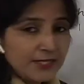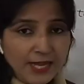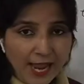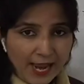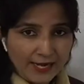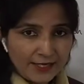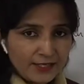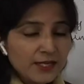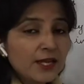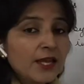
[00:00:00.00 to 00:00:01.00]

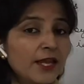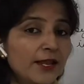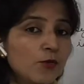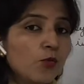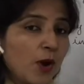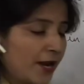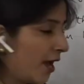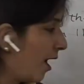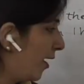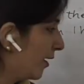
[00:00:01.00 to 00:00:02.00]
hand in 1
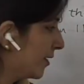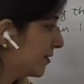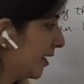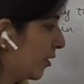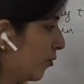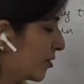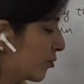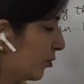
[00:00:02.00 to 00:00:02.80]
hour is equal to